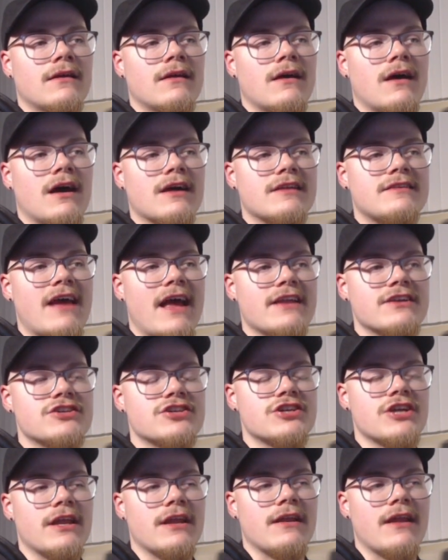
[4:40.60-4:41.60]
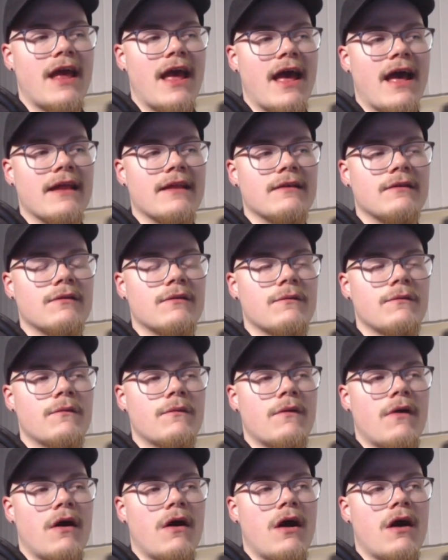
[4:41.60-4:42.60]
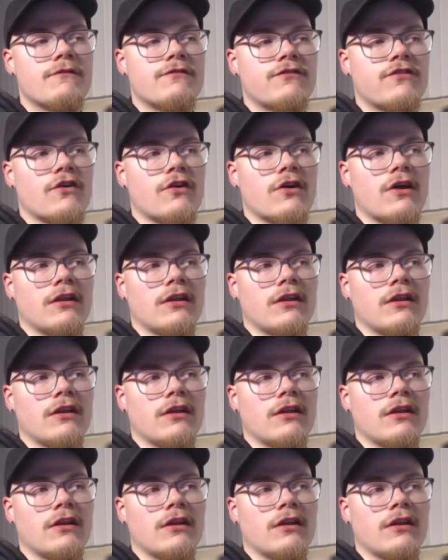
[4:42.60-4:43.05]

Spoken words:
attention, and for